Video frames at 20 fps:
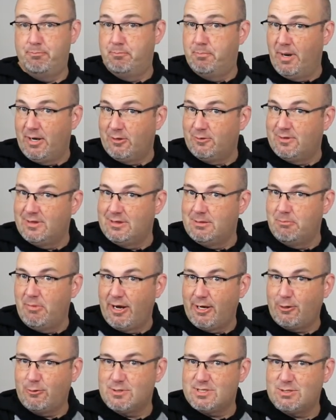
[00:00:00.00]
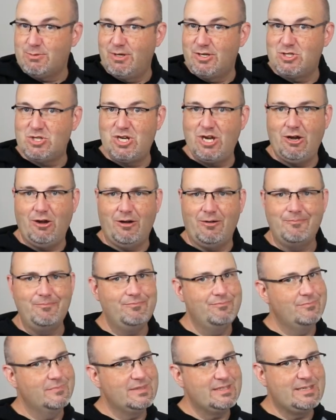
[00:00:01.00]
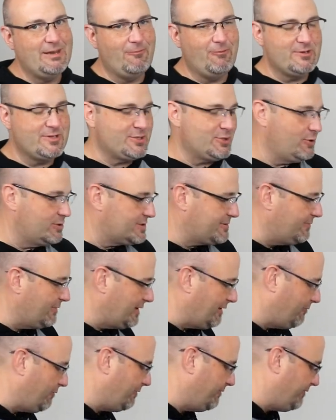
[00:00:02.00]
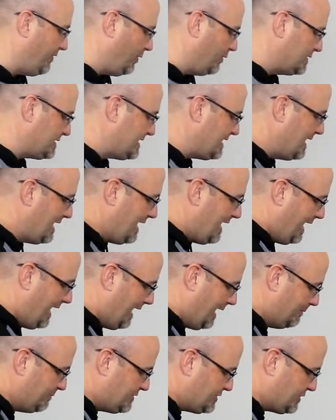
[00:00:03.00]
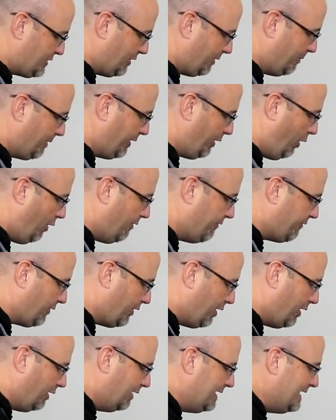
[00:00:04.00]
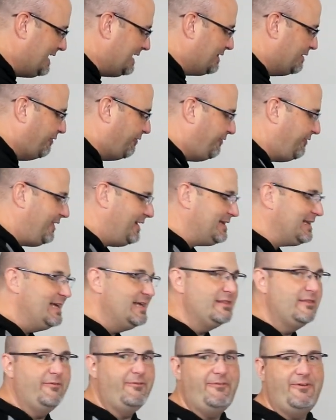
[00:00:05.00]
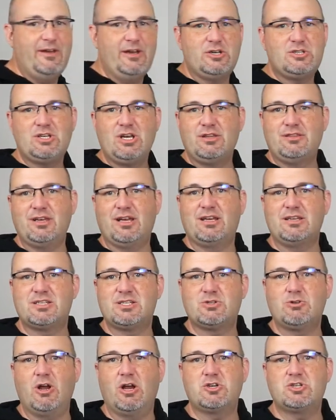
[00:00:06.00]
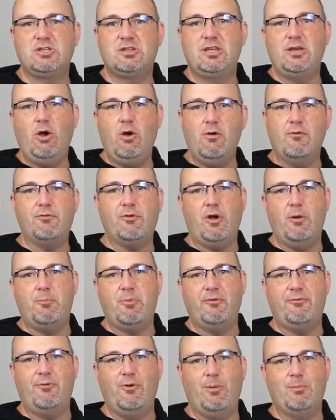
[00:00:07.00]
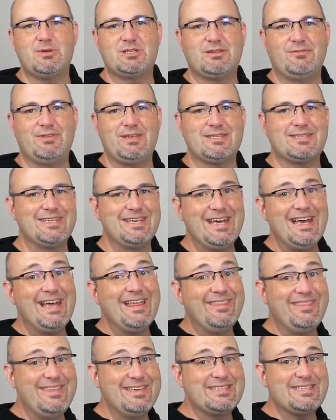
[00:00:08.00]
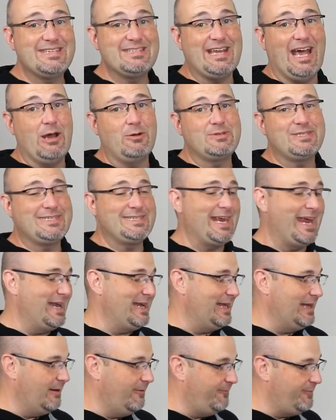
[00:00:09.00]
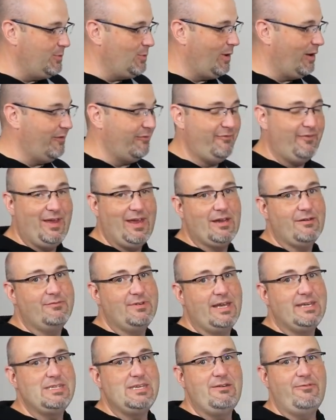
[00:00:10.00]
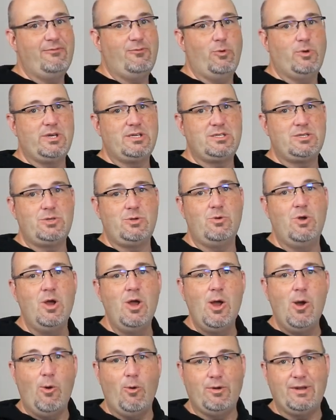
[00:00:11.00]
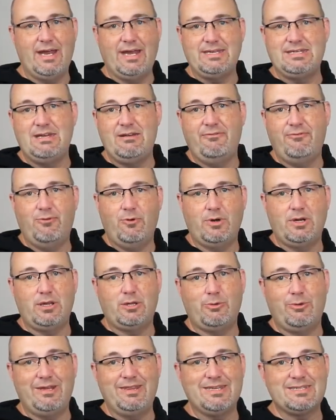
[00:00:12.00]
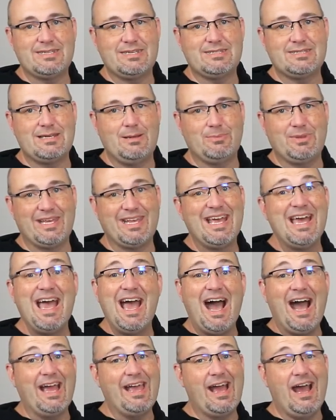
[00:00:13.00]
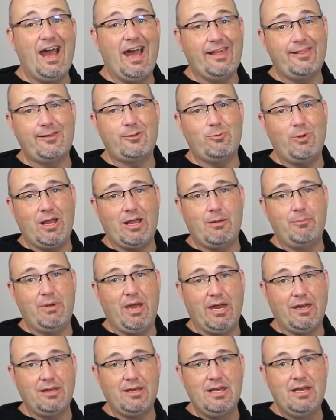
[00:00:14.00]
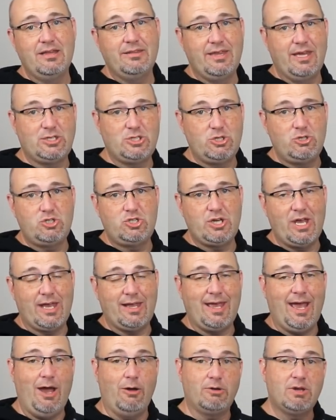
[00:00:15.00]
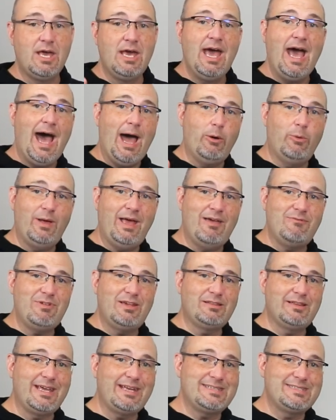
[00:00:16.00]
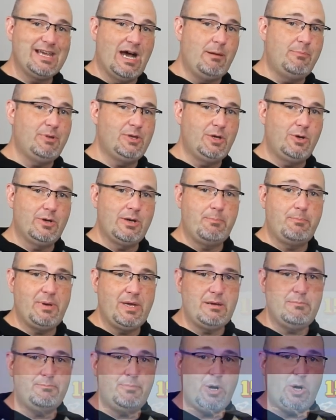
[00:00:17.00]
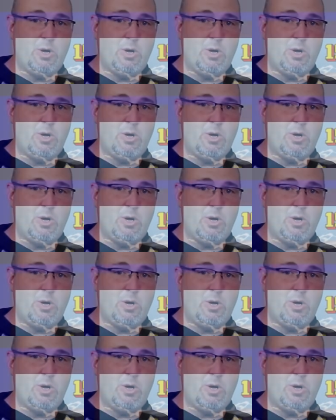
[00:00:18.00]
better than the micro switch here different strokes for different folks, I'm sure. But overall, the fit, the finish, the construction, the overall performance of this, this is outstanding. And if you are a fan of 1942 or 1943, this is something I highly recommend that you check out. I will have a link down below in a pinned